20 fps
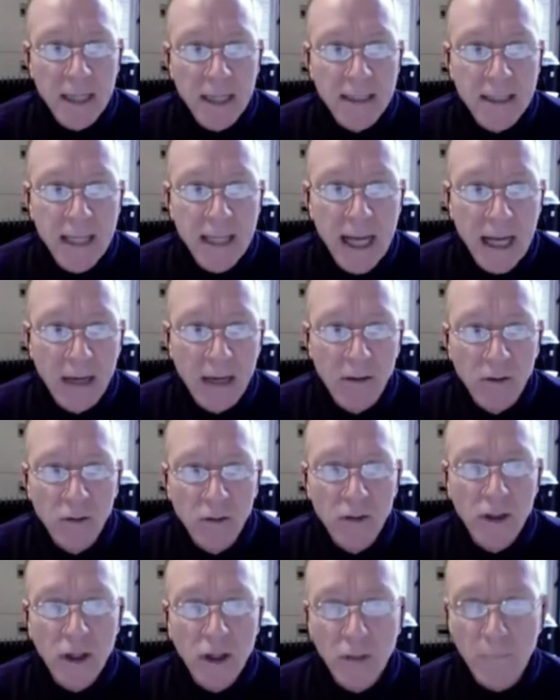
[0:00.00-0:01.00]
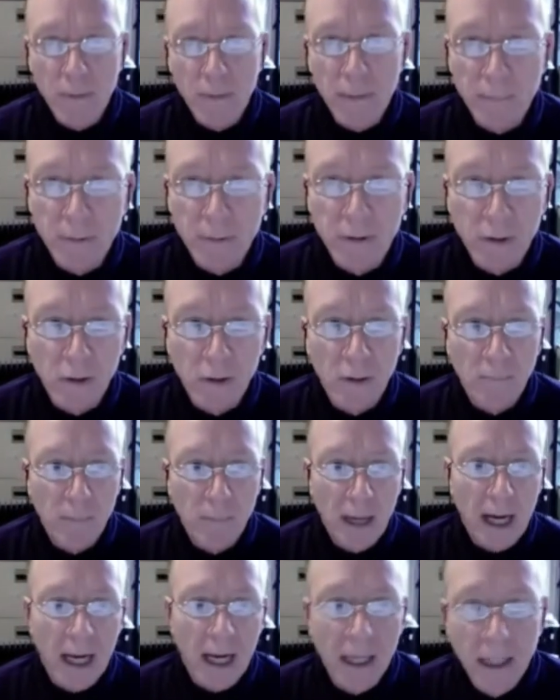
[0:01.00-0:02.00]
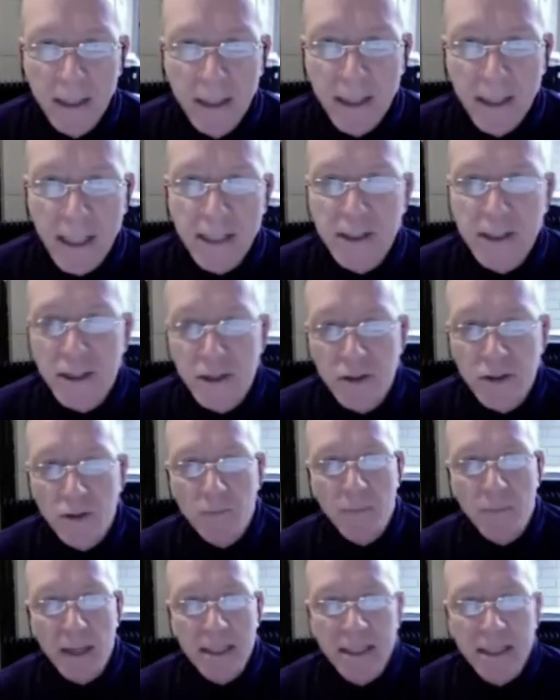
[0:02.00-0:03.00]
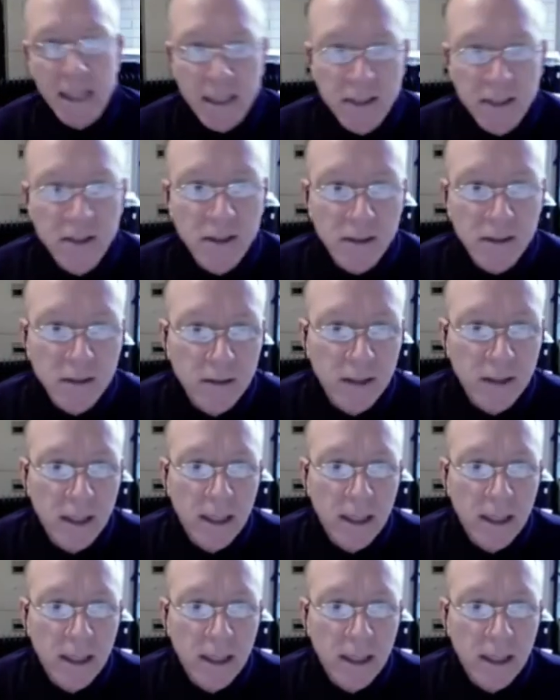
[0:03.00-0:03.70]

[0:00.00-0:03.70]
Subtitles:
that, who do your people do it by? They just do it by Satan too.